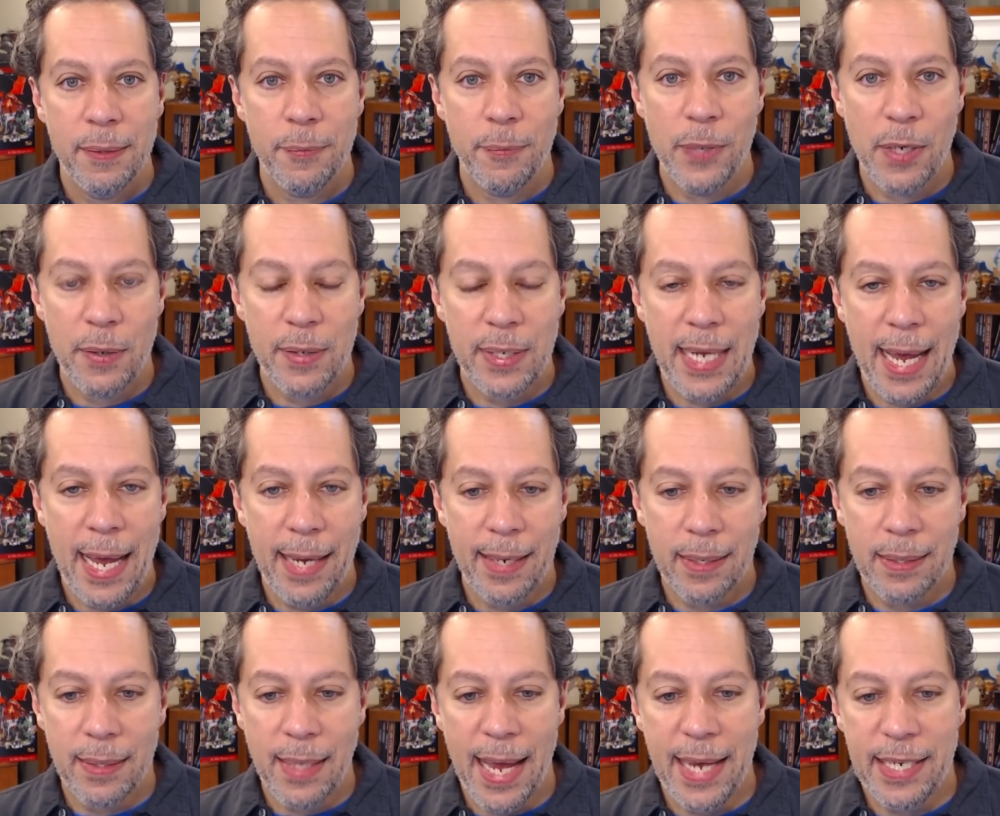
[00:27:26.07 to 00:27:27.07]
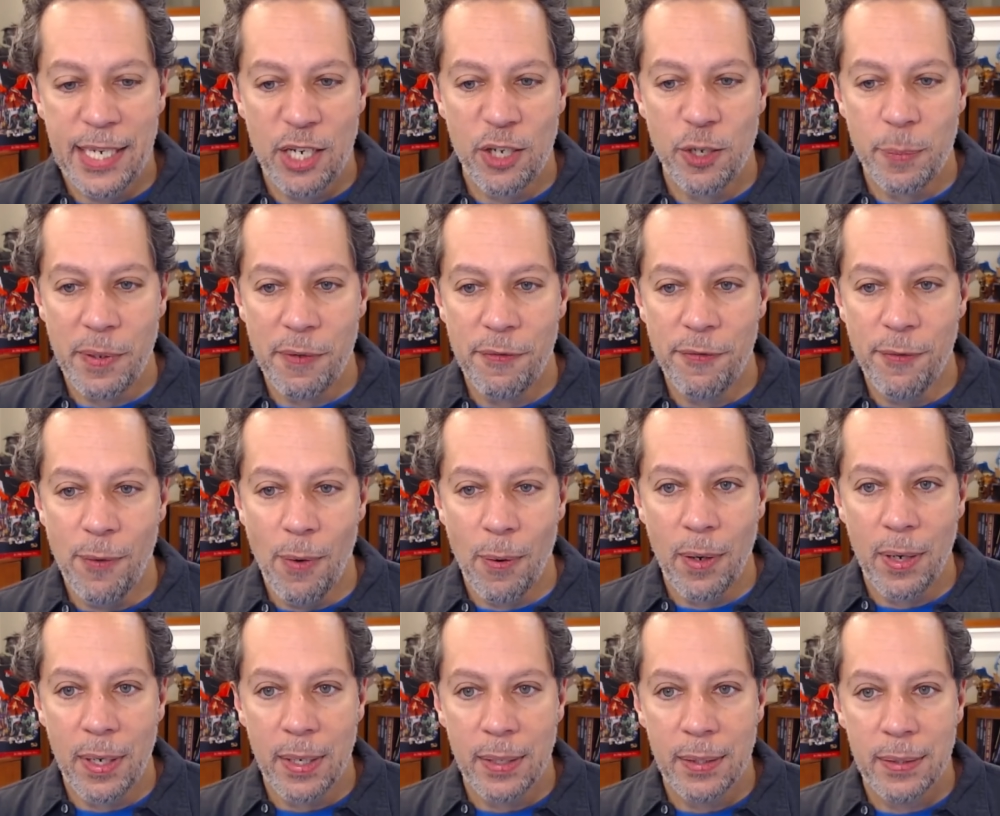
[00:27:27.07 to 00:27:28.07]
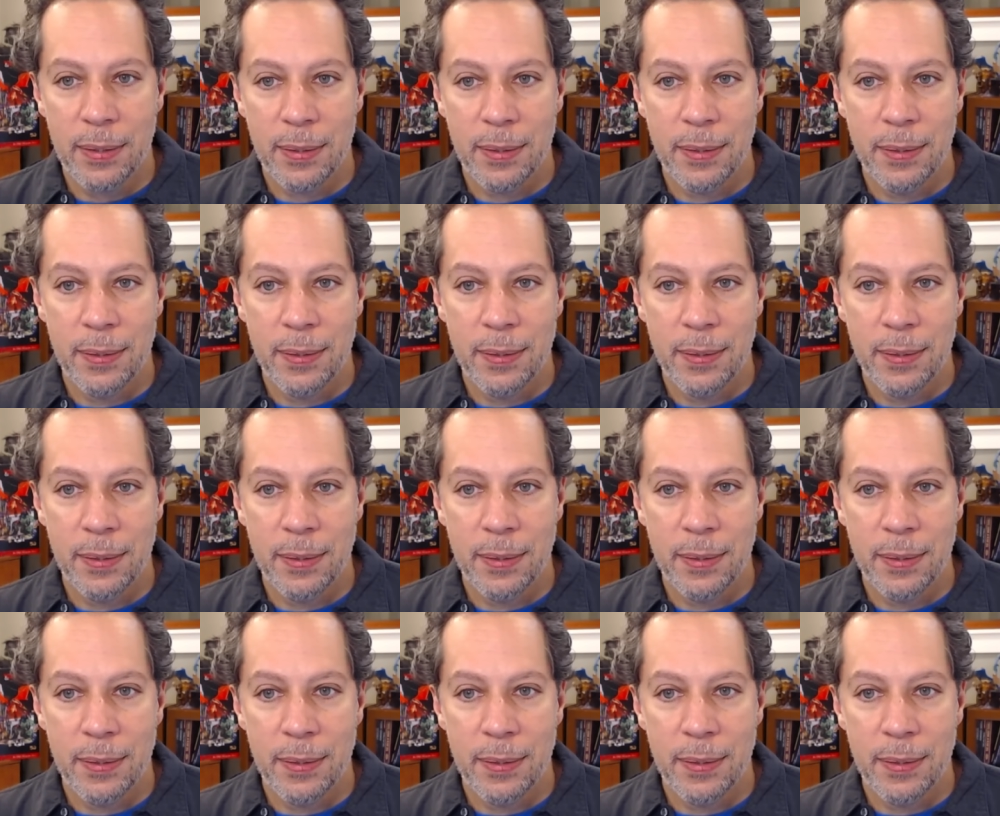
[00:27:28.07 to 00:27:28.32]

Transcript: We already had a gladiator before.